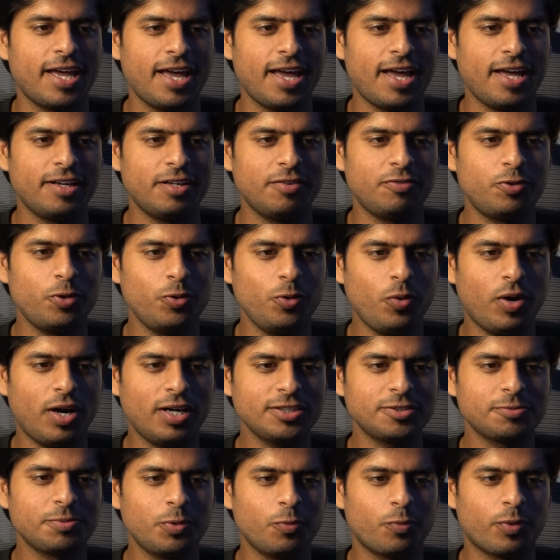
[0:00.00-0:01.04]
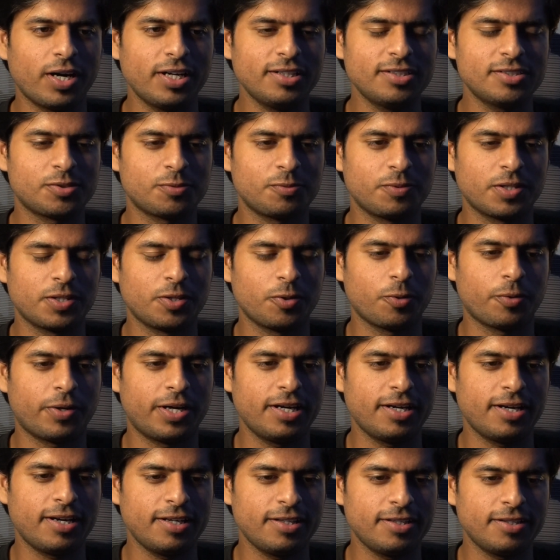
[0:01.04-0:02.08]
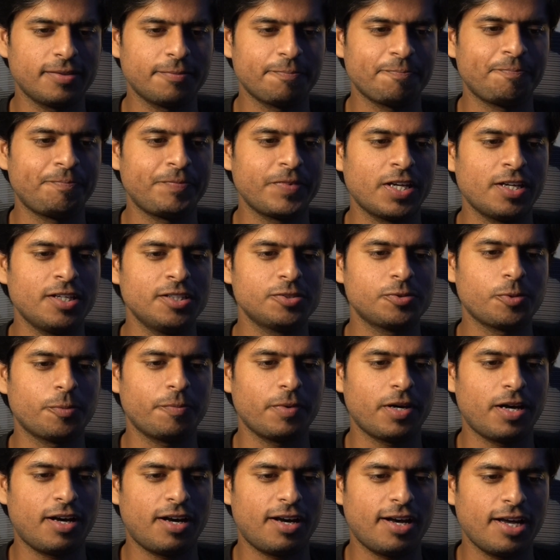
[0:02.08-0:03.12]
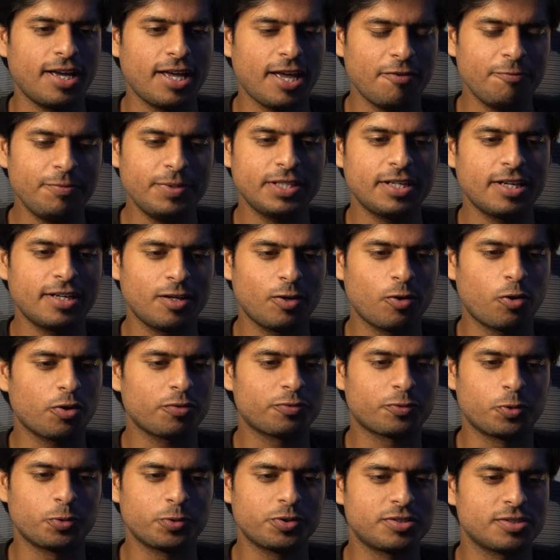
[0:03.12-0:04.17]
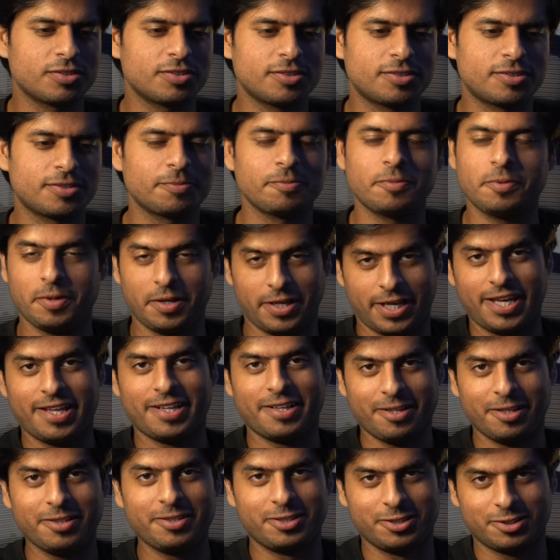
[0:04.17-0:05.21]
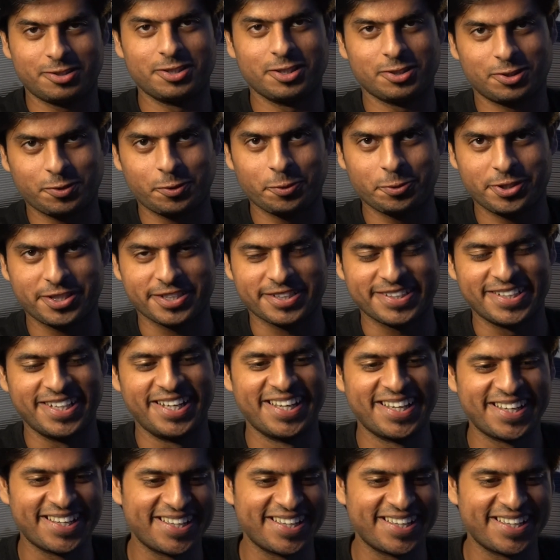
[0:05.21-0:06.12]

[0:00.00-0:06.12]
And if you ask me why this video, I, I so I have been getting a lot of questions again, this this question